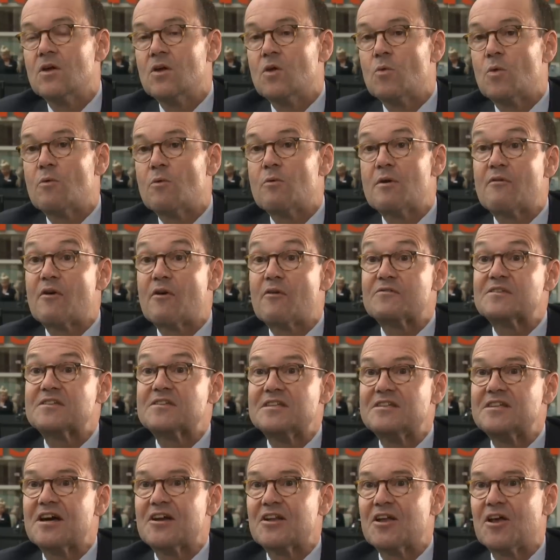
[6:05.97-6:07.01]
Well, we've
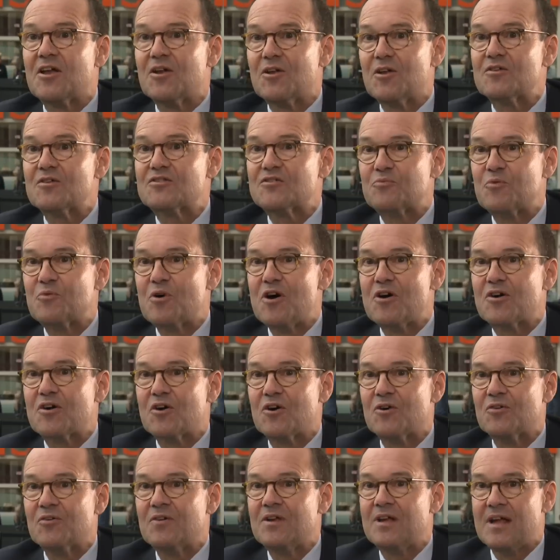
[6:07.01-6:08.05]
obviously done a lot of work
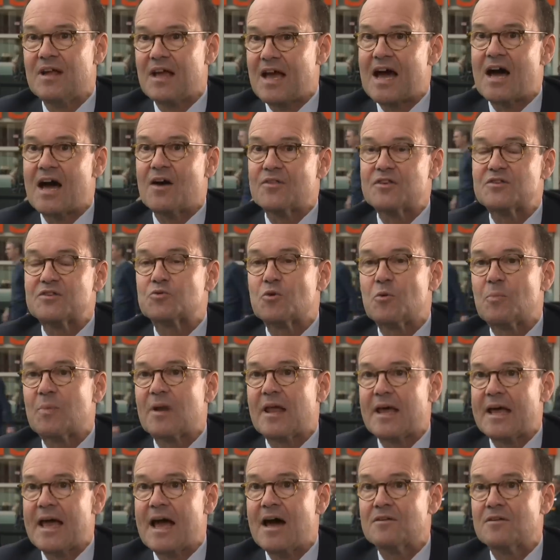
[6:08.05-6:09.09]
on how this will
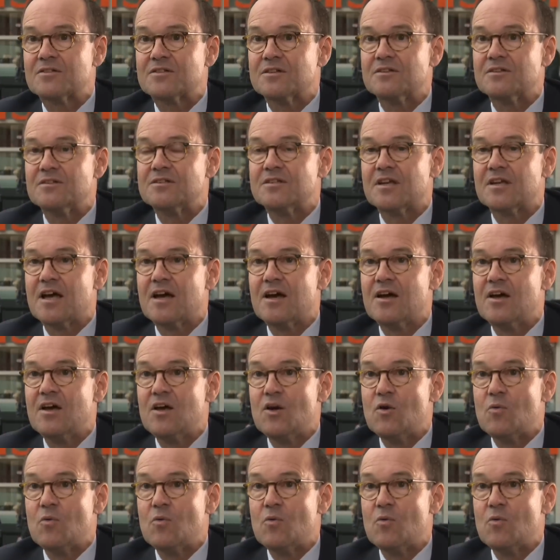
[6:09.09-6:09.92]
play out, and uh,